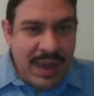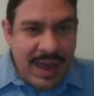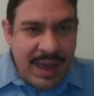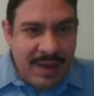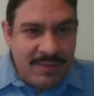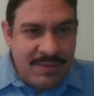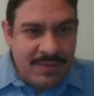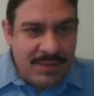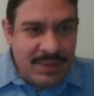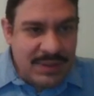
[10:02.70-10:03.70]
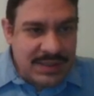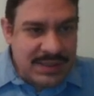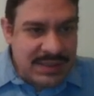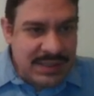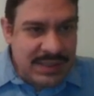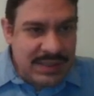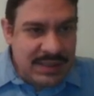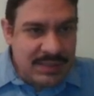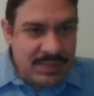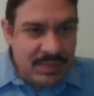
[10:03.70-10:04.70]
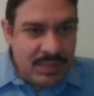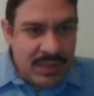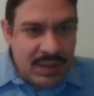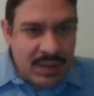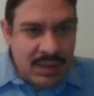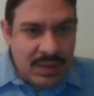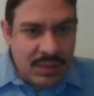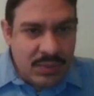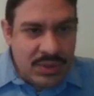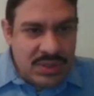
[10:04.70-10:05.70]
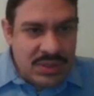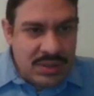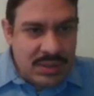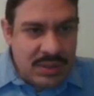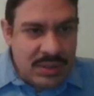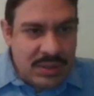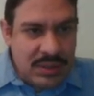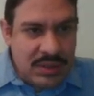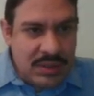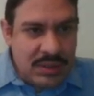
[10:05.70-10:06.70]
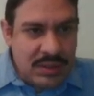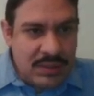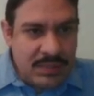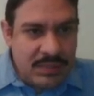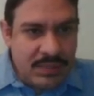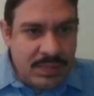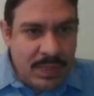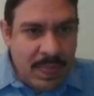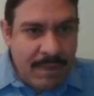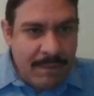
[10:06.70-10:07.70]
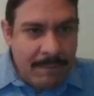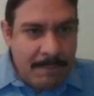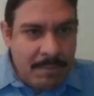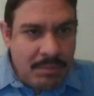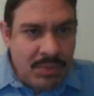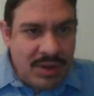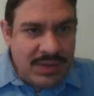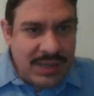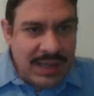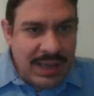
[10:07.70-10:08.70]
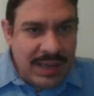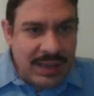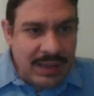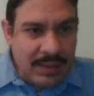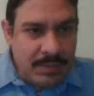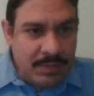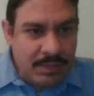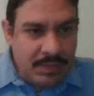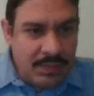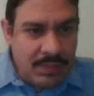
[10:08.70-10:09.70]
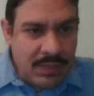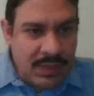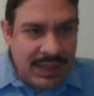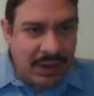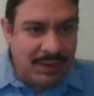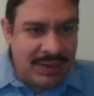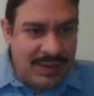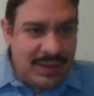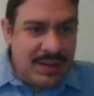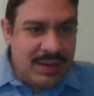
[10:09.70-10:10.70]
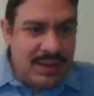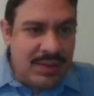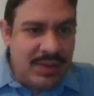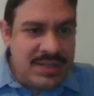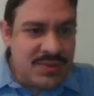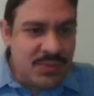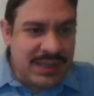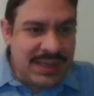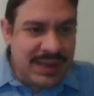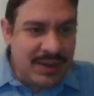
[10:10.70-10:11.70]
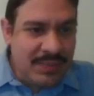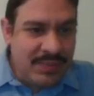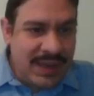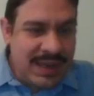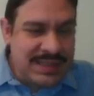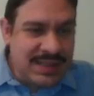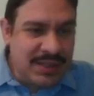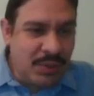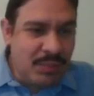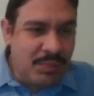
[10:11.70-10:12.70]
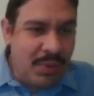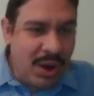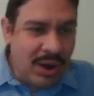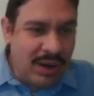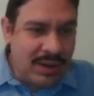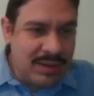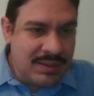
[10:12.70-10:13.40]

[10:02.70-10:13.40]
have, let's see, uh, where's the modified k? Here. This one here has a little bar